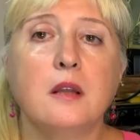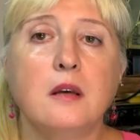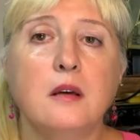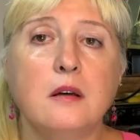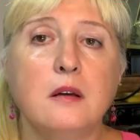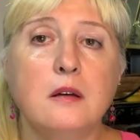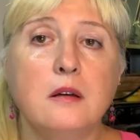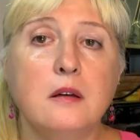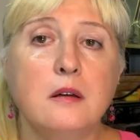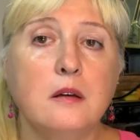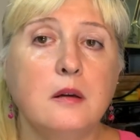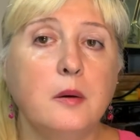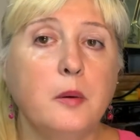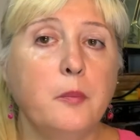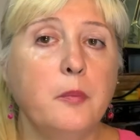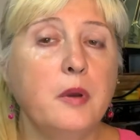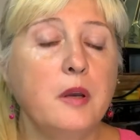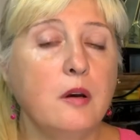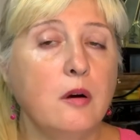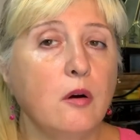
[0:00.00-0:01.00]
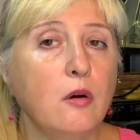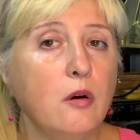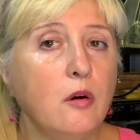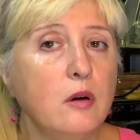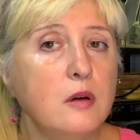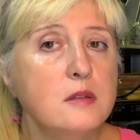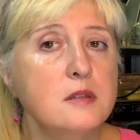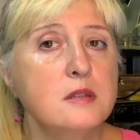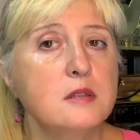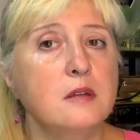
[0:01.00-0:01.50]
uh,
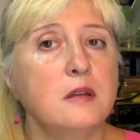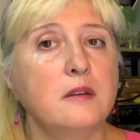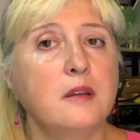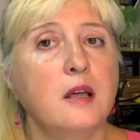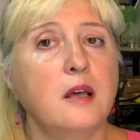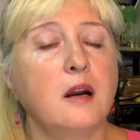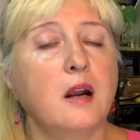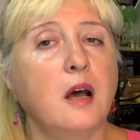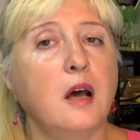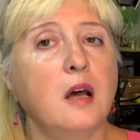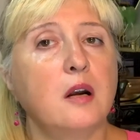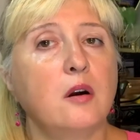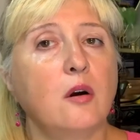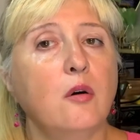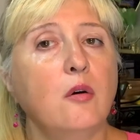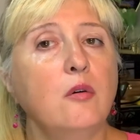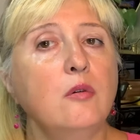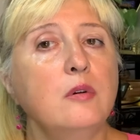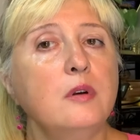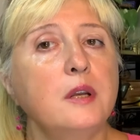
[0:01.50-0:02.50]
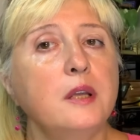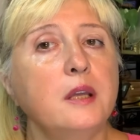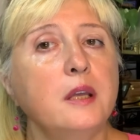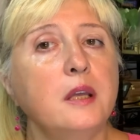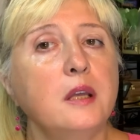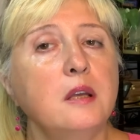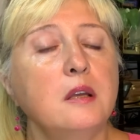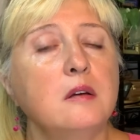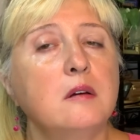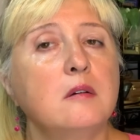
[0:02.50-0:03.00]
because uh, there are
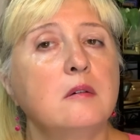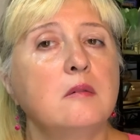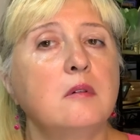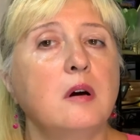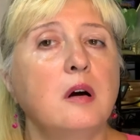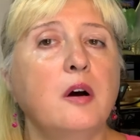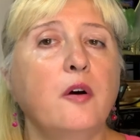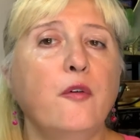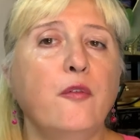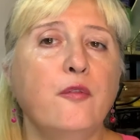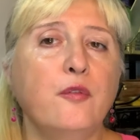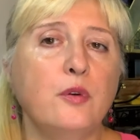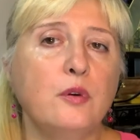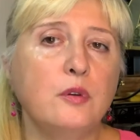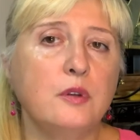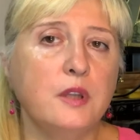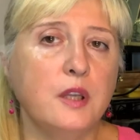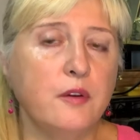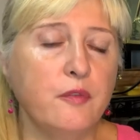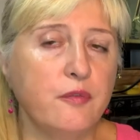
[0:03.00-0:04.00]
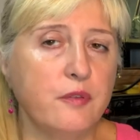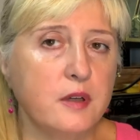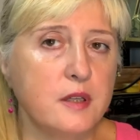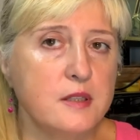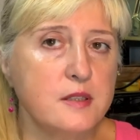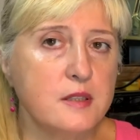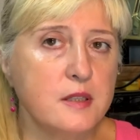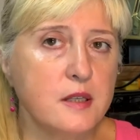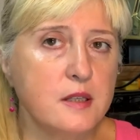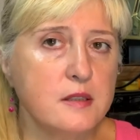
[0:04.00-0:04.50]
only a few
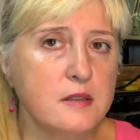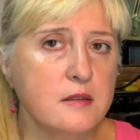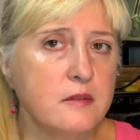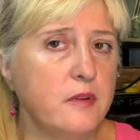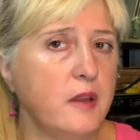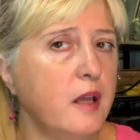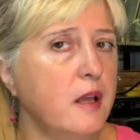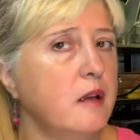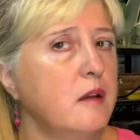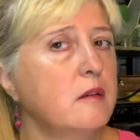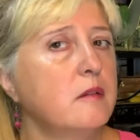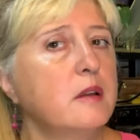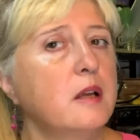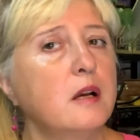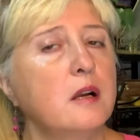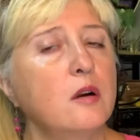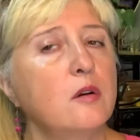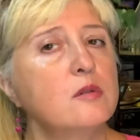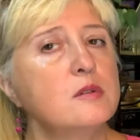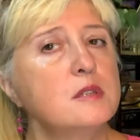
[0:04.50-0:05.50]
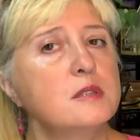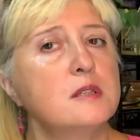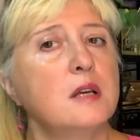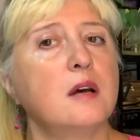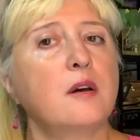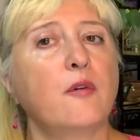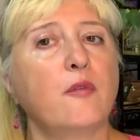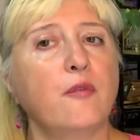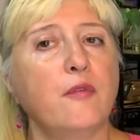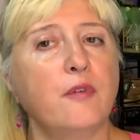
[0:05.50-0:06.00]
differences the, the clauses
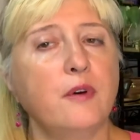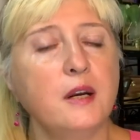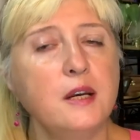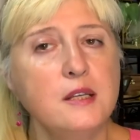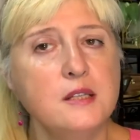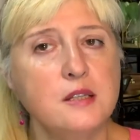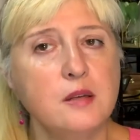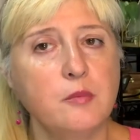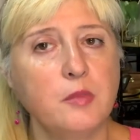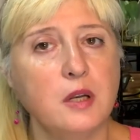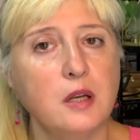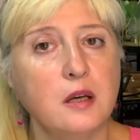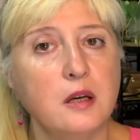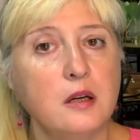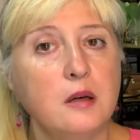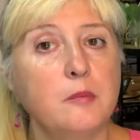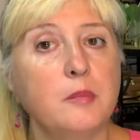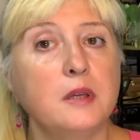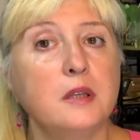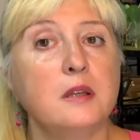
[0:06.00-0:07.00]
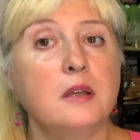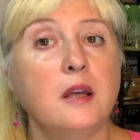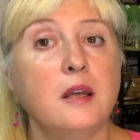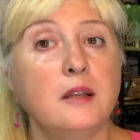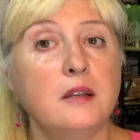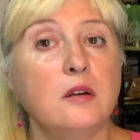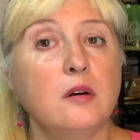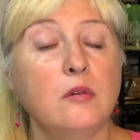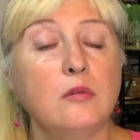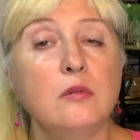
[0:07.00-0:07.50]
are very similar but
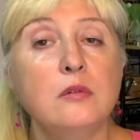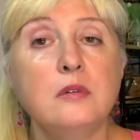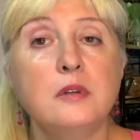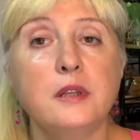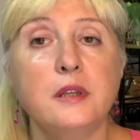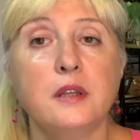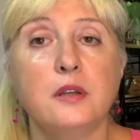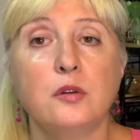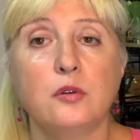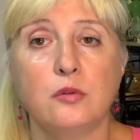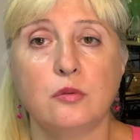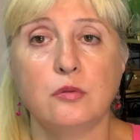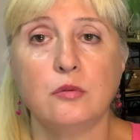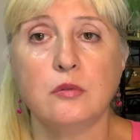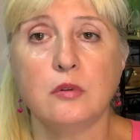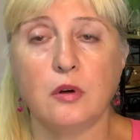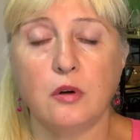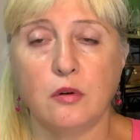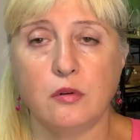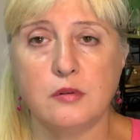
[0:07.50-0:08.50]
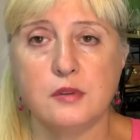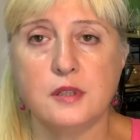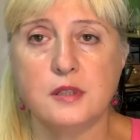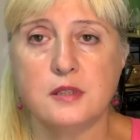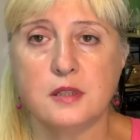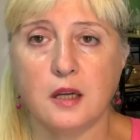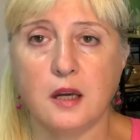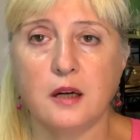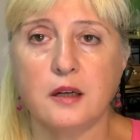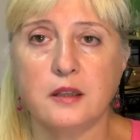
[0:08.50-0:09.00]
and only two clauses
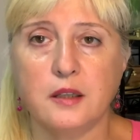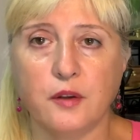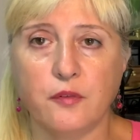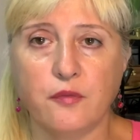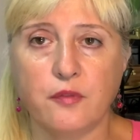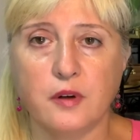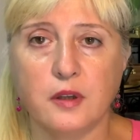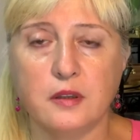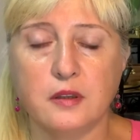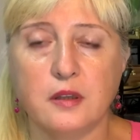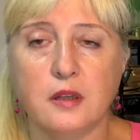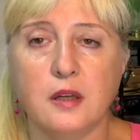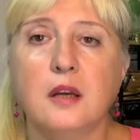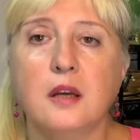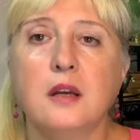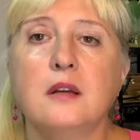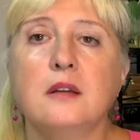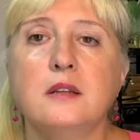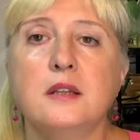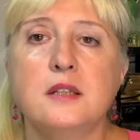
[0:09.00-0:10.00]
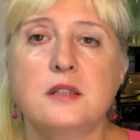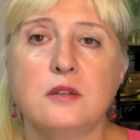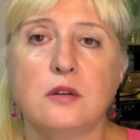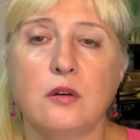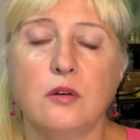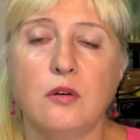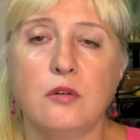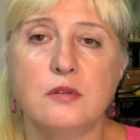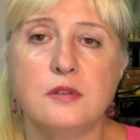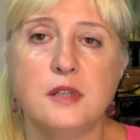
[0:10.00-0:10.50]
are different these
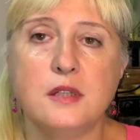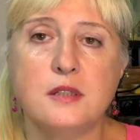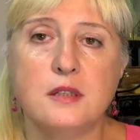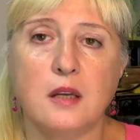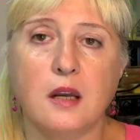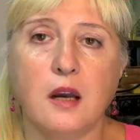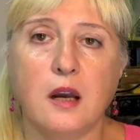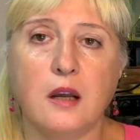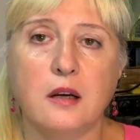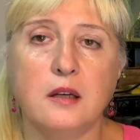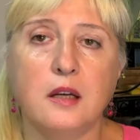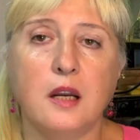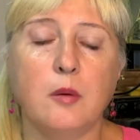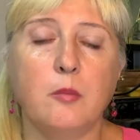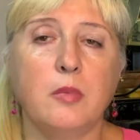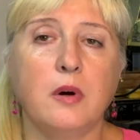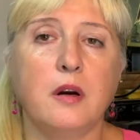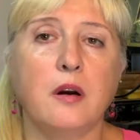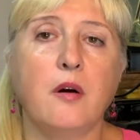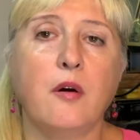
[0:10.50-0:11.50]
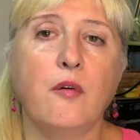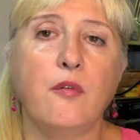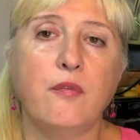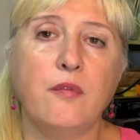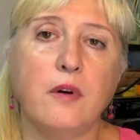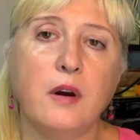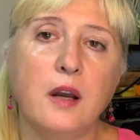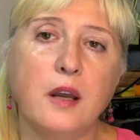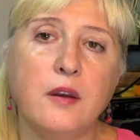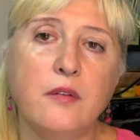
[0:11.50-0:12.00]
clauses are number
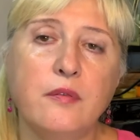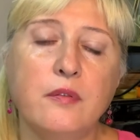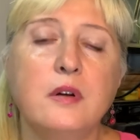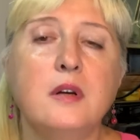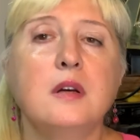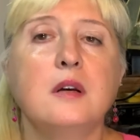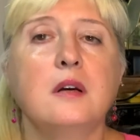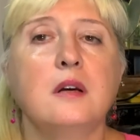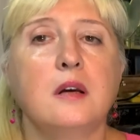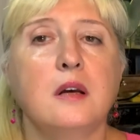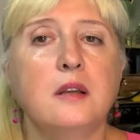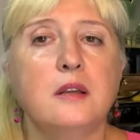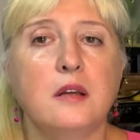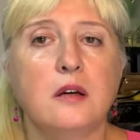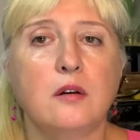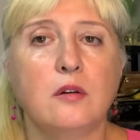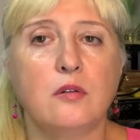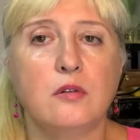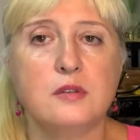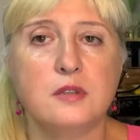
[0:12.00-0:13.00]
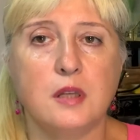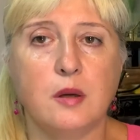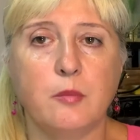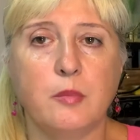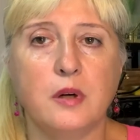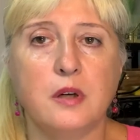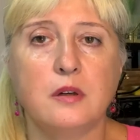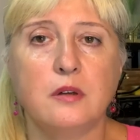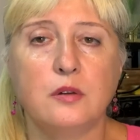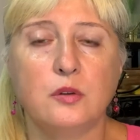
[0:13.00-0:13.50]
5 and the clause
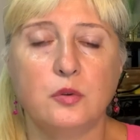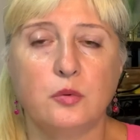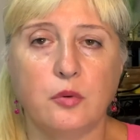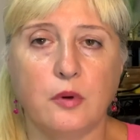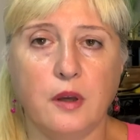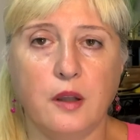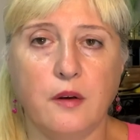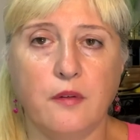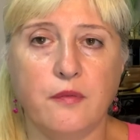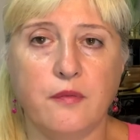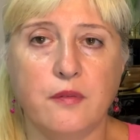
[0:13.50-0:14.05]
number 12